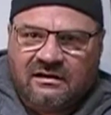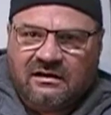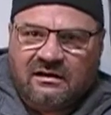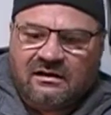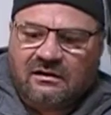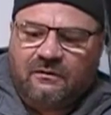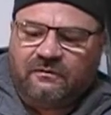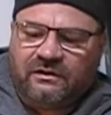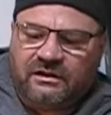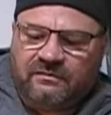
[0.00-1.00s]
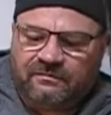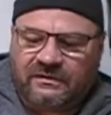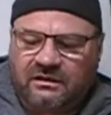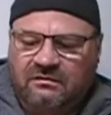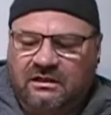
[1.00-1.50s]
Hopefully
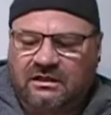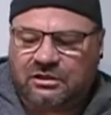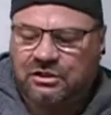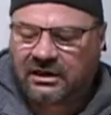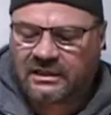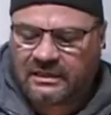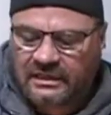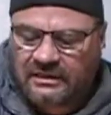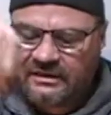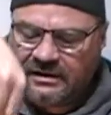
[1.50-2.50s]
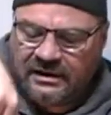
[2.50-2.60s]
you can get a shot of that.